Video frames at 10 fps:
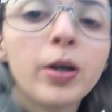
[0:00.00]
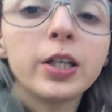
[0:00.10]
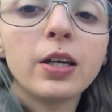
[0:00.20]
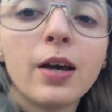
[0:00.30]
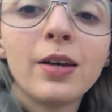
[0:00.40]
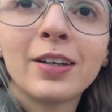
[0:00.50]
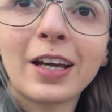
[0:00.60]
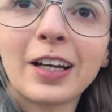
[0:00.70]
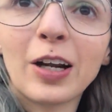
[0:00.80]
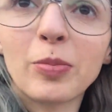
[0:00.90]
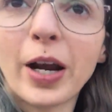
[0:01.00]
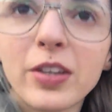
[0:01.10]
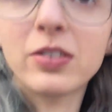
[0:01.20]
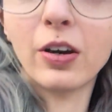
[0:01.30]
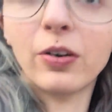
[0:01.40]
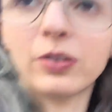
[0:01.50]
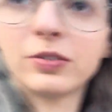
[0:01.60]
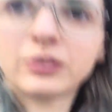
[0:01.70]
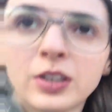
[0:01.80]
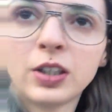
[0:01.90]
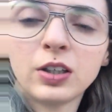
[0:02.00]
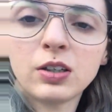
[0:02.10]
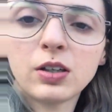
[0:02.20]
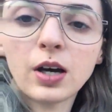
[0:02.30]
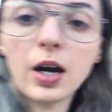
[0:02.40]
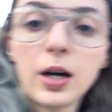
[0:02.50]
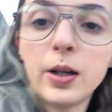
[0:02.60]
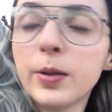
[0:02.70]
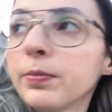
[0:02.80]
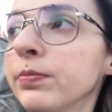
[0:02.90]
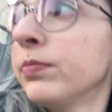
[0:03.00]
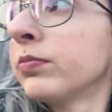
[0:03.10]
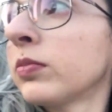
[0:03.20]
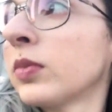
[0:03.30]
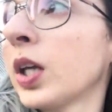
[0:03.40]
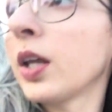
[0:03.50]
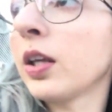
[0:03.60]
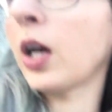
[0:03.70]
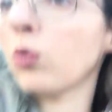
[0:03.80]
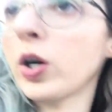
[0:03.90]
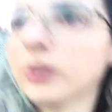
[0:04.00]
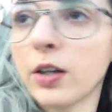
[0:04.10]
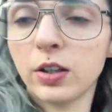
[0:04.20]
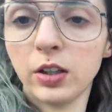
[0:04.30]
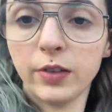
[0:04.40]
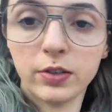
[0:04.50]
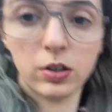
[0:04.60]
I'm already getting out of breath, so um, I think I walked out of the Lyft